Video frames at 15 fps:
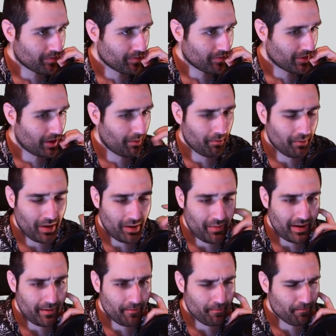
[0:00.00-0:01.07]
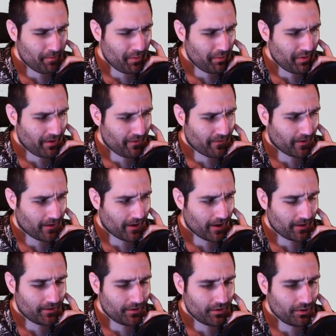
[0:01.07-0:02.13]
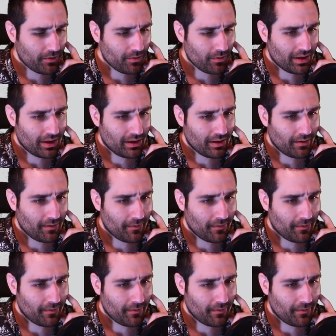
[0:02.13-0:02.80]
maybe I forgot to